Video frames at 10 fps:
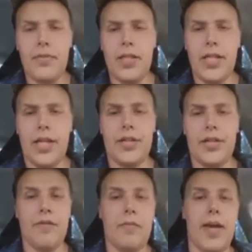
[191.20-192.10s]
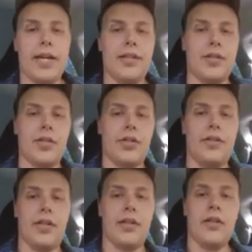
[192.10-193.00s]
And then you have a magnet that's
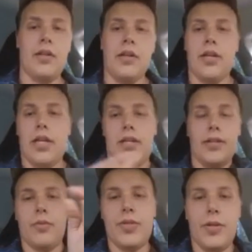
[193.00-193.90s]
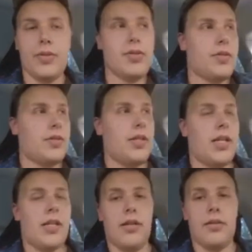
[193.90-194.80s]
underneath it, and results
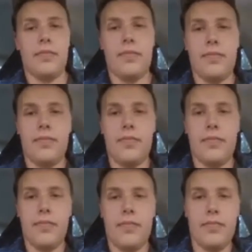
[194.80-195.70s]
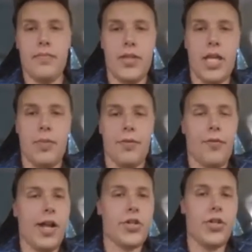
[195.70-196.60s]
in a
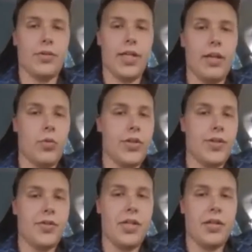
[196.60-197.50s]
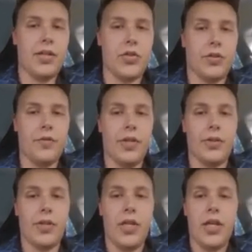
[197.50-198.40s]
refraction of the light where you can see the electric
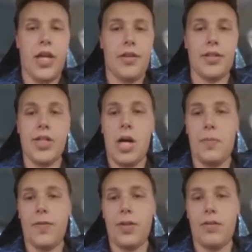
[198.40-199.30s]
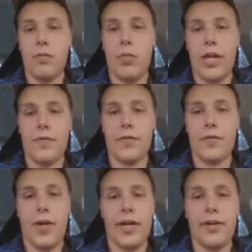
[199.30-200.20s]
field. And then on top of it, we have
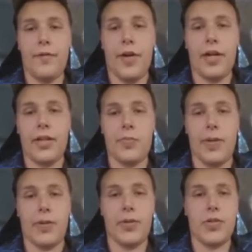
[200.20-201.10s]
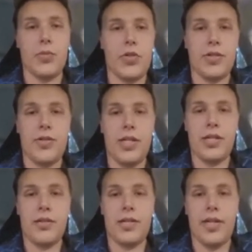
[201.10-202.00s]
some iron filings sprinkled. So what you can
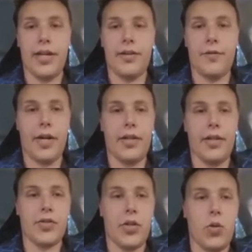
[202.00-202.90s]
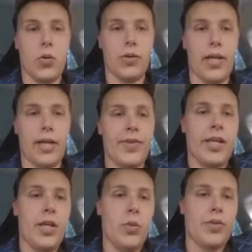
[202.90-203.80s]
see is these iron filings are correlating
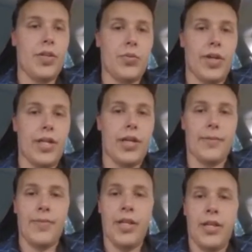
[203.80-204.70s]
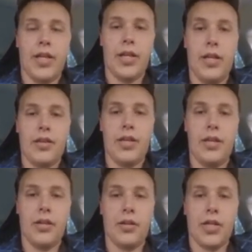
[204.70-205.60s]
with this right here, and
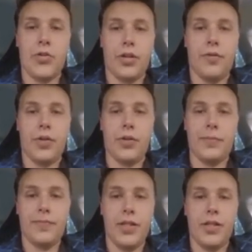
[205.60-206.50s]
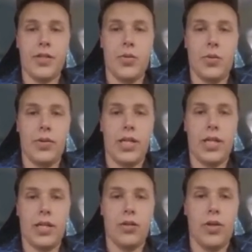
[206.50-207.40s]
the electric field is
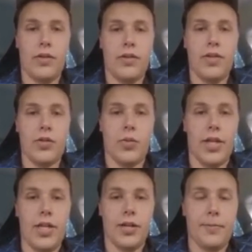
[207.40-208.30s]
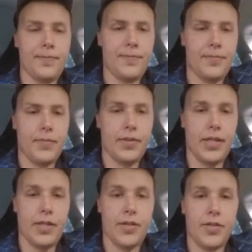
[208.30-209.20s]
correlating with this right here.
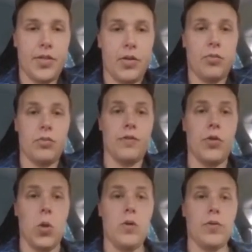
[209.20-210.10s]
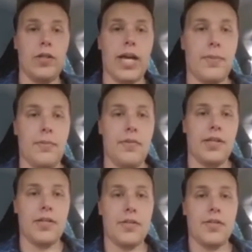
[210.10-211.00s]
And so if you overlap
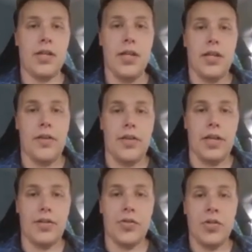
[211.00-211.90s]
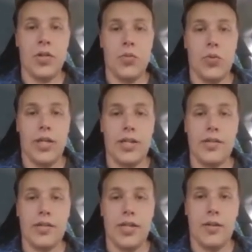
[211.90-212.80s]
this and this, what you get
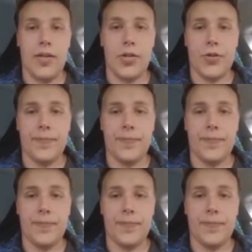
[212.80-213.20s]
is this image.